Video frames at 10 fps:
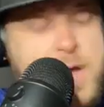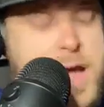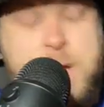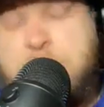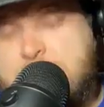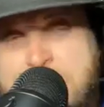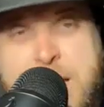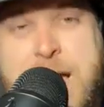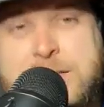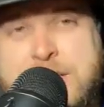I mean, the
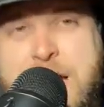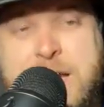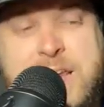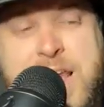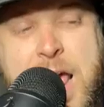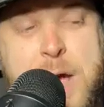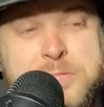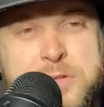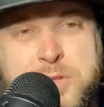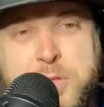guy's got an
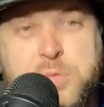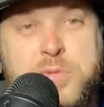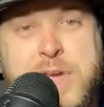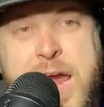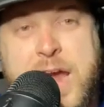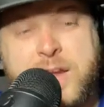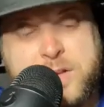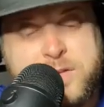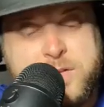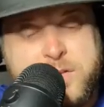absolute cannon,
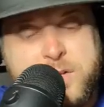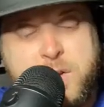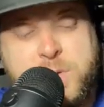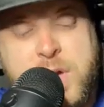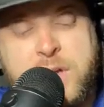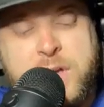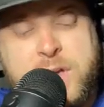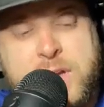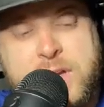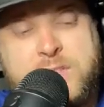okay?
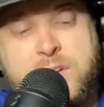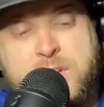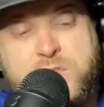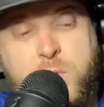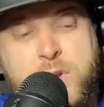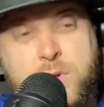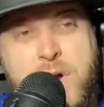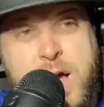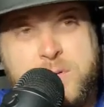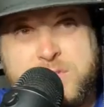He's going to join
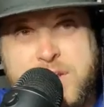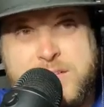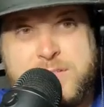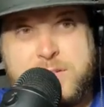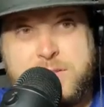Ohio State's